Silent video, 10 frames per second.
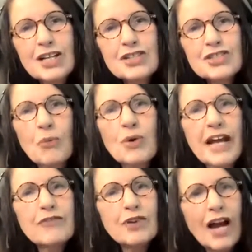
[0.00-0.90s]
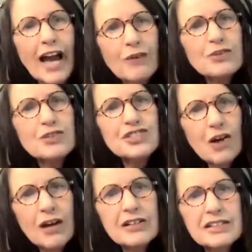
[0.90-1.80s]
So whatever outer
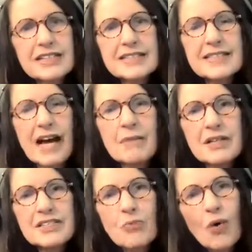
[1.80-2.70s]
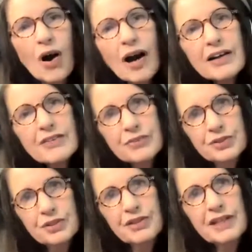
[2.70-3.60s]
darkness I must walk
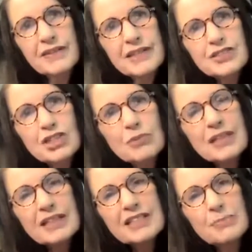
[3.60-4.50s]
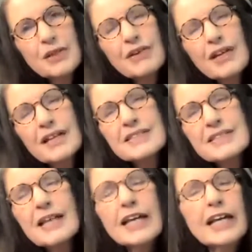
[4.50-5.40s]
through in this human experience,
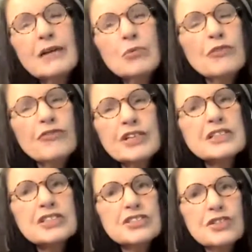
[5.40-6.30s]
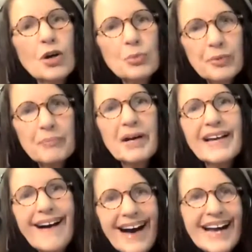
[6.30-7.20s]
it will function to open my
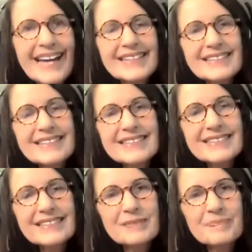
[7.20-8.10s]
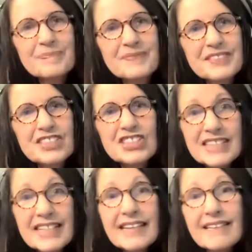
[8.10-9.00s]
eyes, to
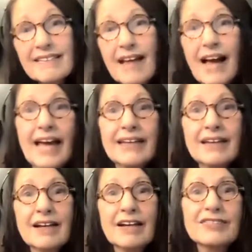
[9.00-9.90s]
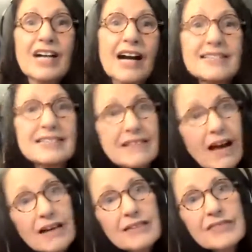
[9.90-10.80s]
see the light of God's
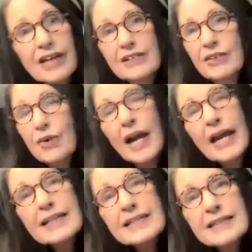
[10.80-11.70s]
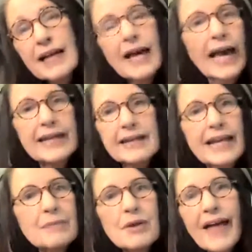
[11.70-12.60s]
love and grace, and
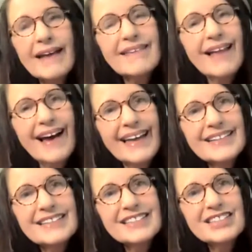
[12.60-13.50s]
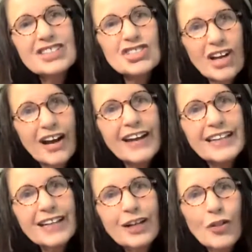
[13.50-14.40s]
enable that light to
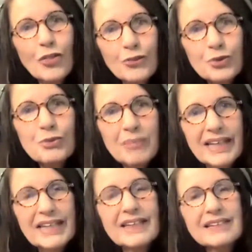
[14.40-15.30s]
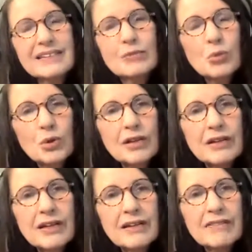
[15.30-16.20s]
shine through me
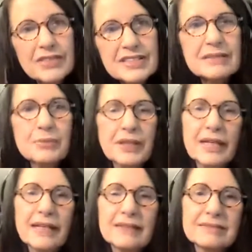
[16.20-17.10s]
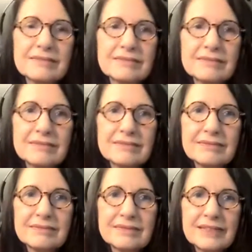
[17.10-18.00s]
more visibly.
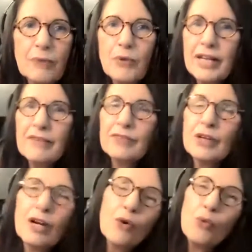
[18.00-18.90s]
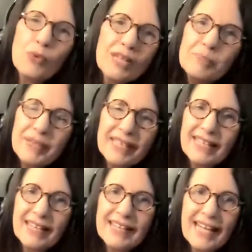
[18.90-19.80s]
And whatever weeping
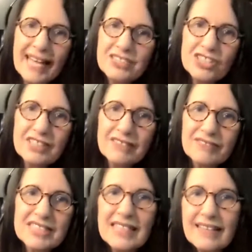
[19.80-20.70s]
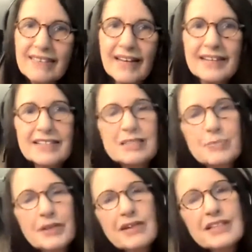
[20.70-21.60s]
and gnashing of teeth I
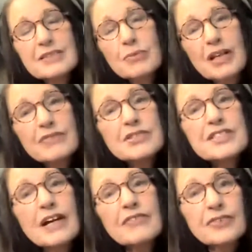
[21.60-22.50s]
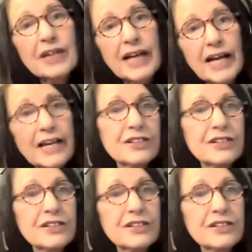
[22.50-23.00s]
experience, whatever suffering I